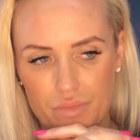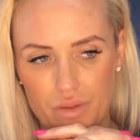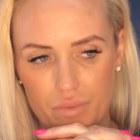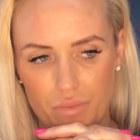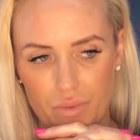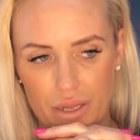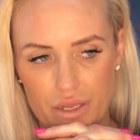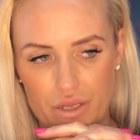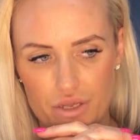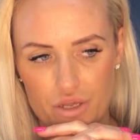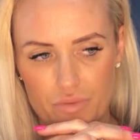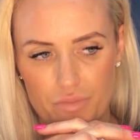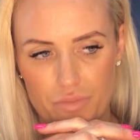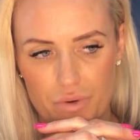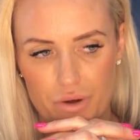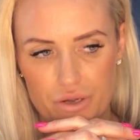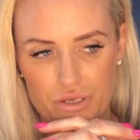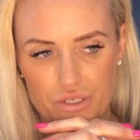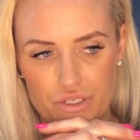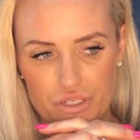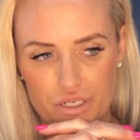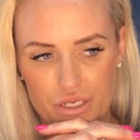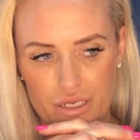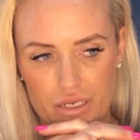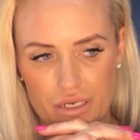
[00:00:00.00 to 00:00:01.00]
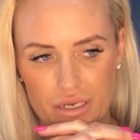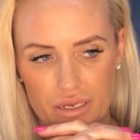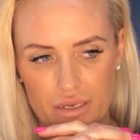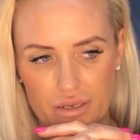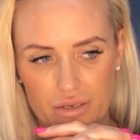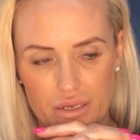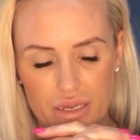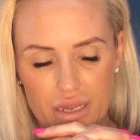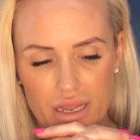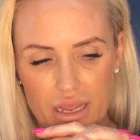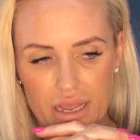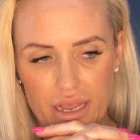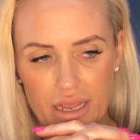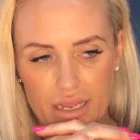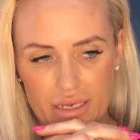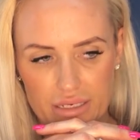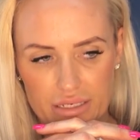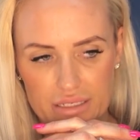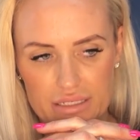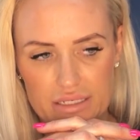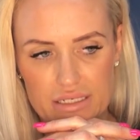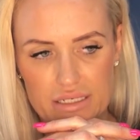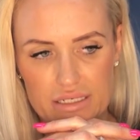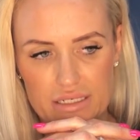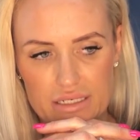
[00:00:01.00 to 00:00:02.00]
the way you approach it,
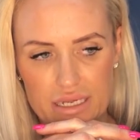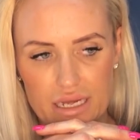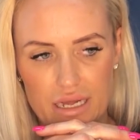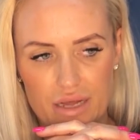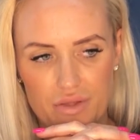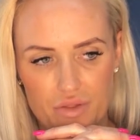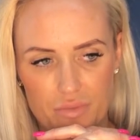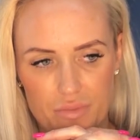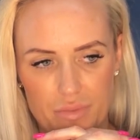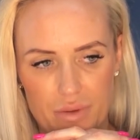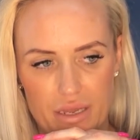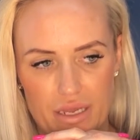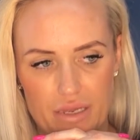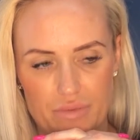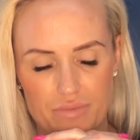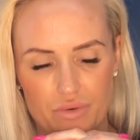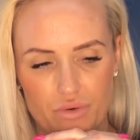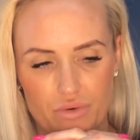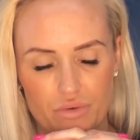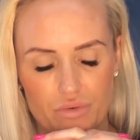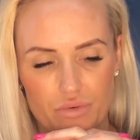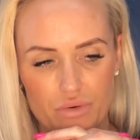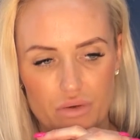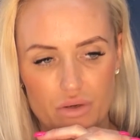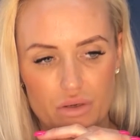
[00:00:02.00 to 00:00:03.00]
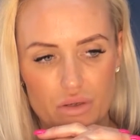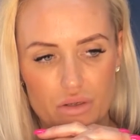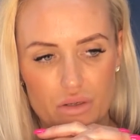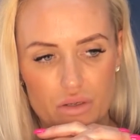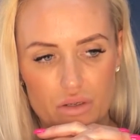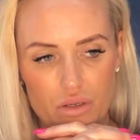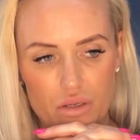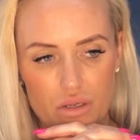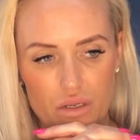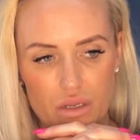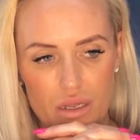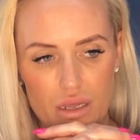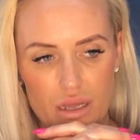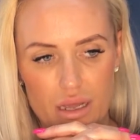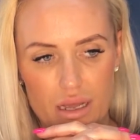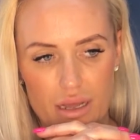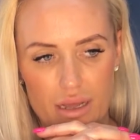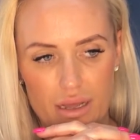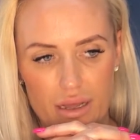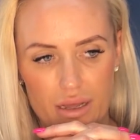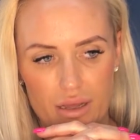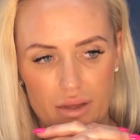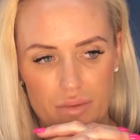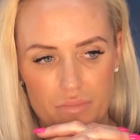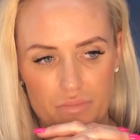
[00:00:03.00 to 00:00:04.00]
and listen to other people,
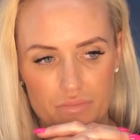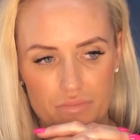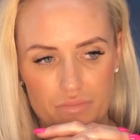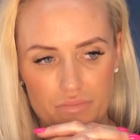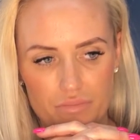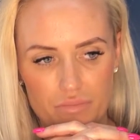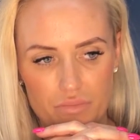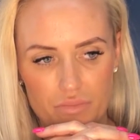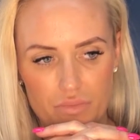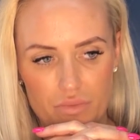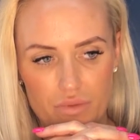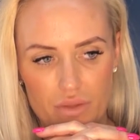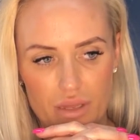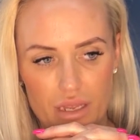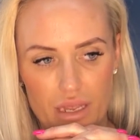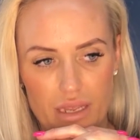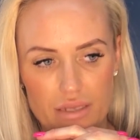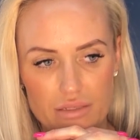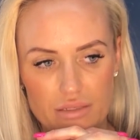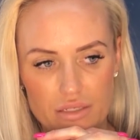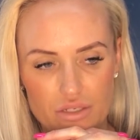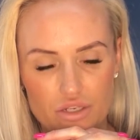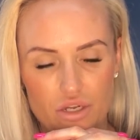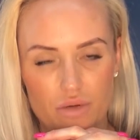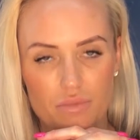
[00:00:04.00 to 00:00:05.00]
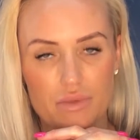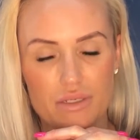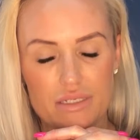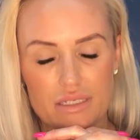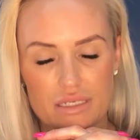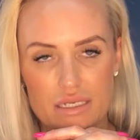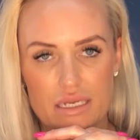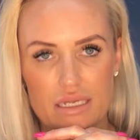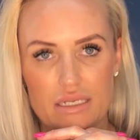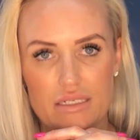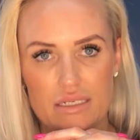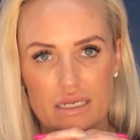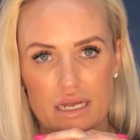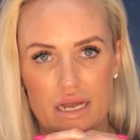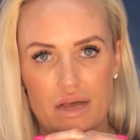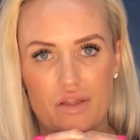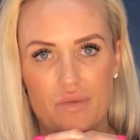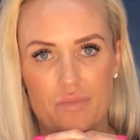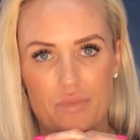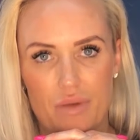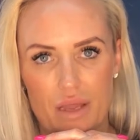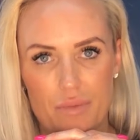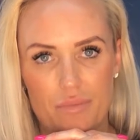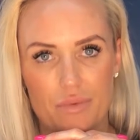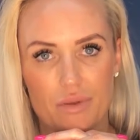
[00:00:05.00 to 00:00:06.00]
and stop listening to
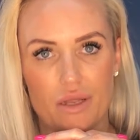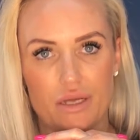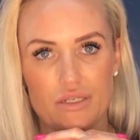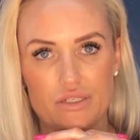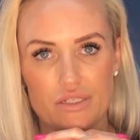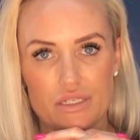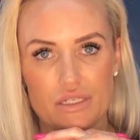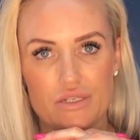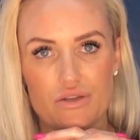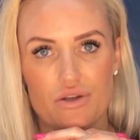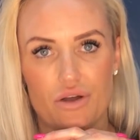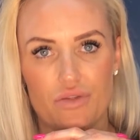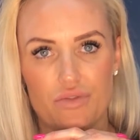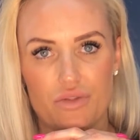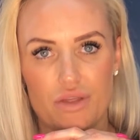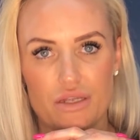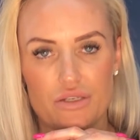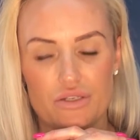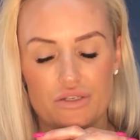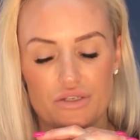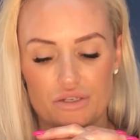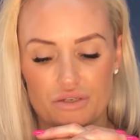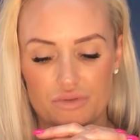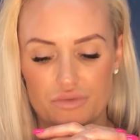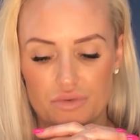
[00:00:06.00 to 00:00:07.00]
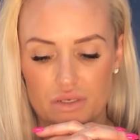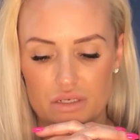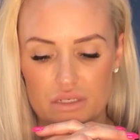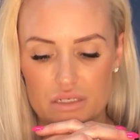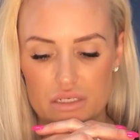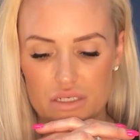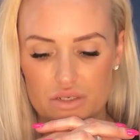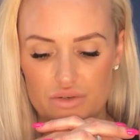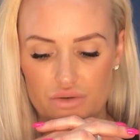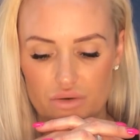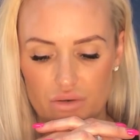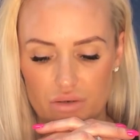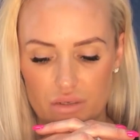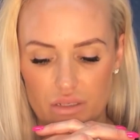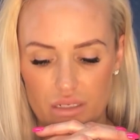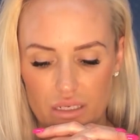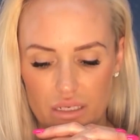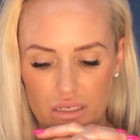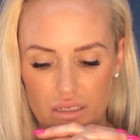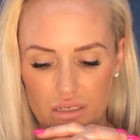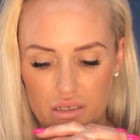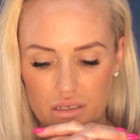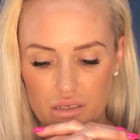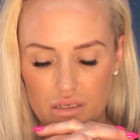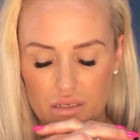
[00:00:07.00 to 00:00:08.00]
other people. I just got then too really
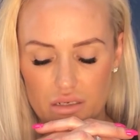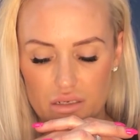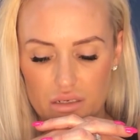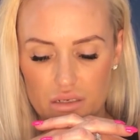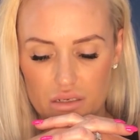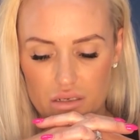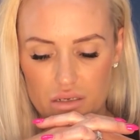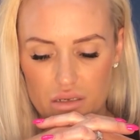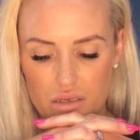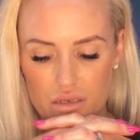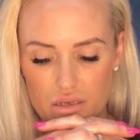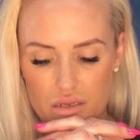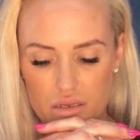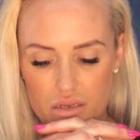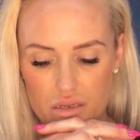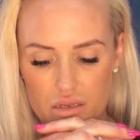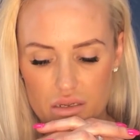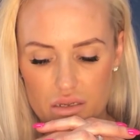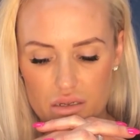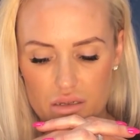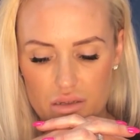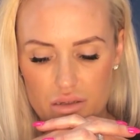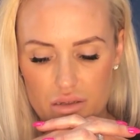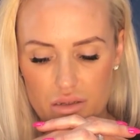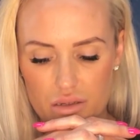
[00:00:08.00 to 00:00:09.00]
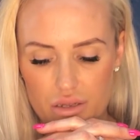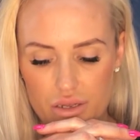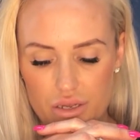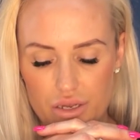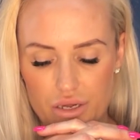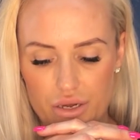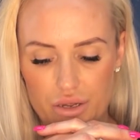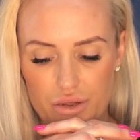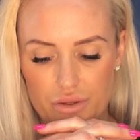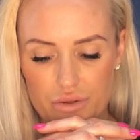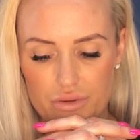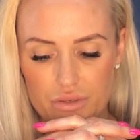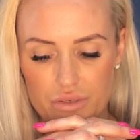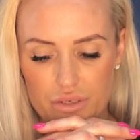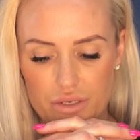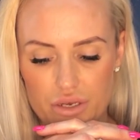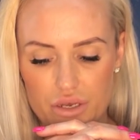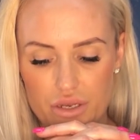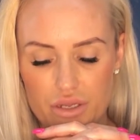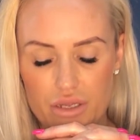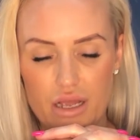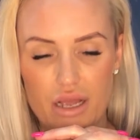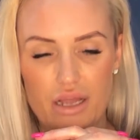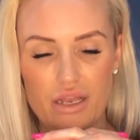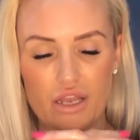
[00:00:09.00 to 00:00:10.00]
strongly. You know,
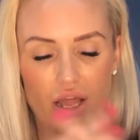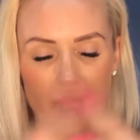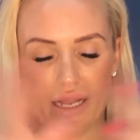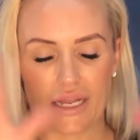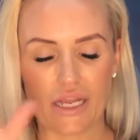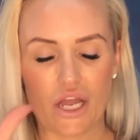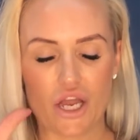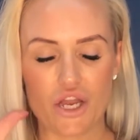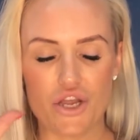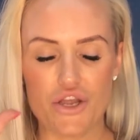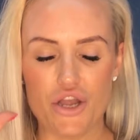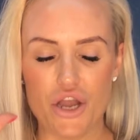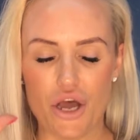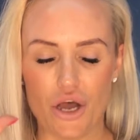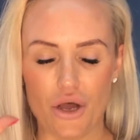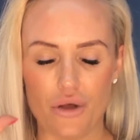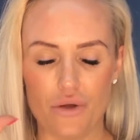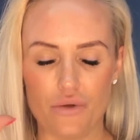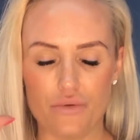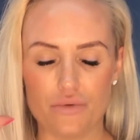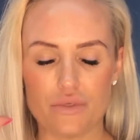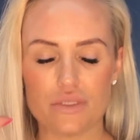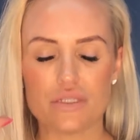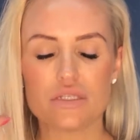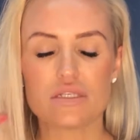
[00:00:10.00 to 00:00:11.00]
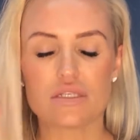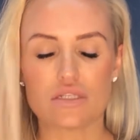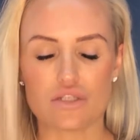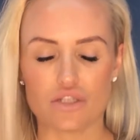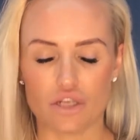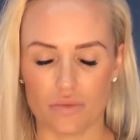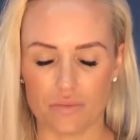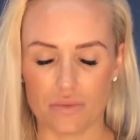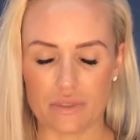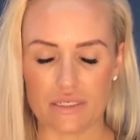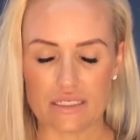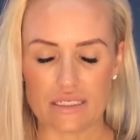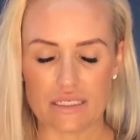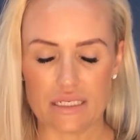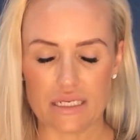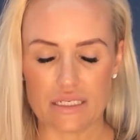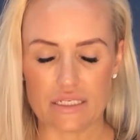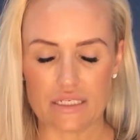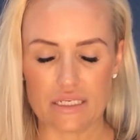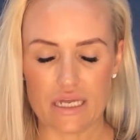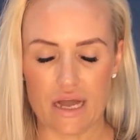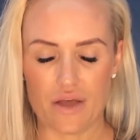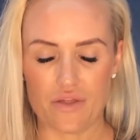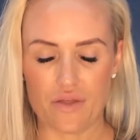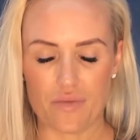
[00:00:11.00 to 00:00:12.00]
like, no, stop
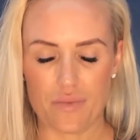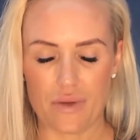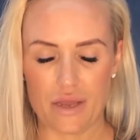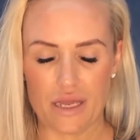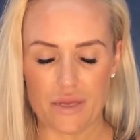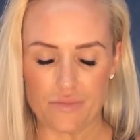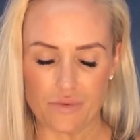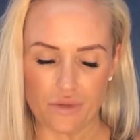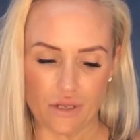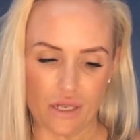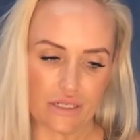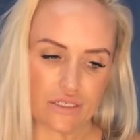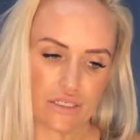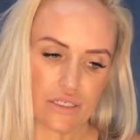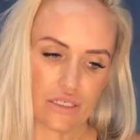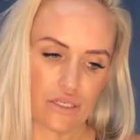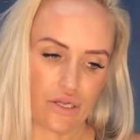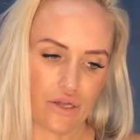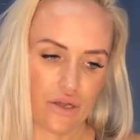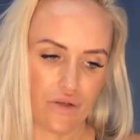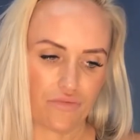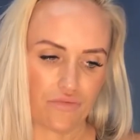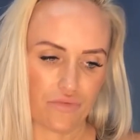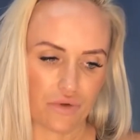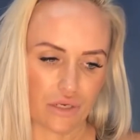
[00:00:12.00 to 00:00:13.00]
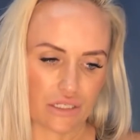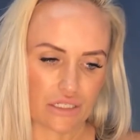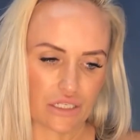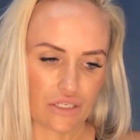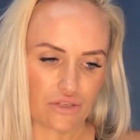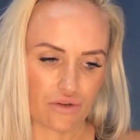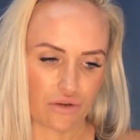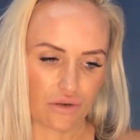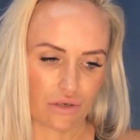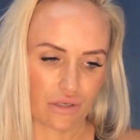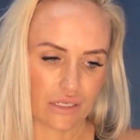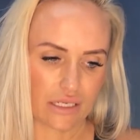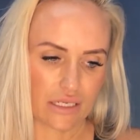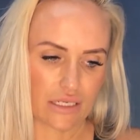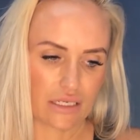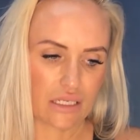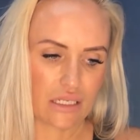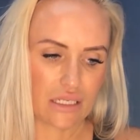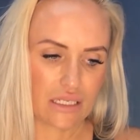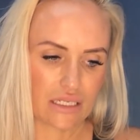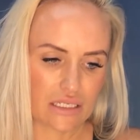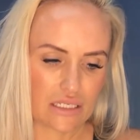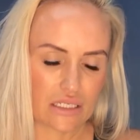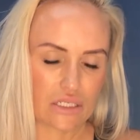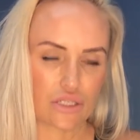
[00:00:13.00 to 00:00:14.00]
listening to other people. I just heard really strongly,
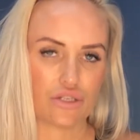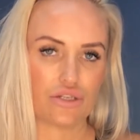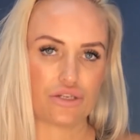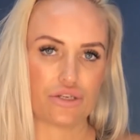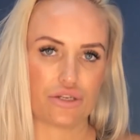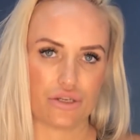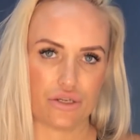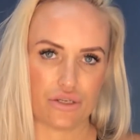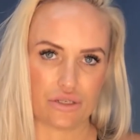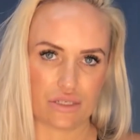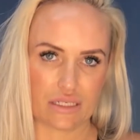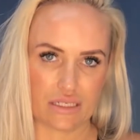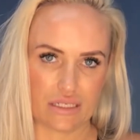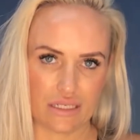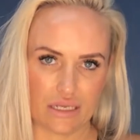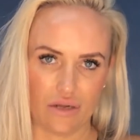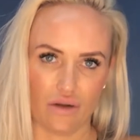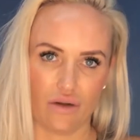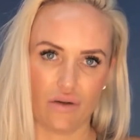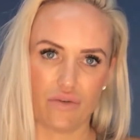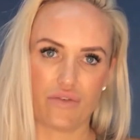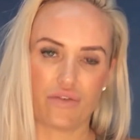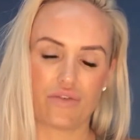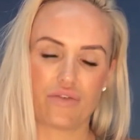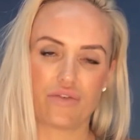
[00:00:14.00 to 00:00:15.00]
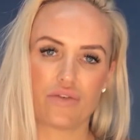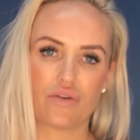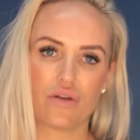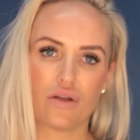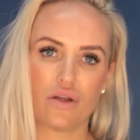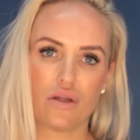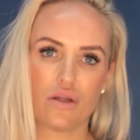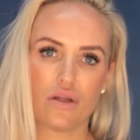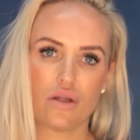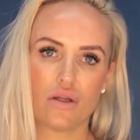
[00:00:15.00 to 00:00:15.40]
listen to yourself,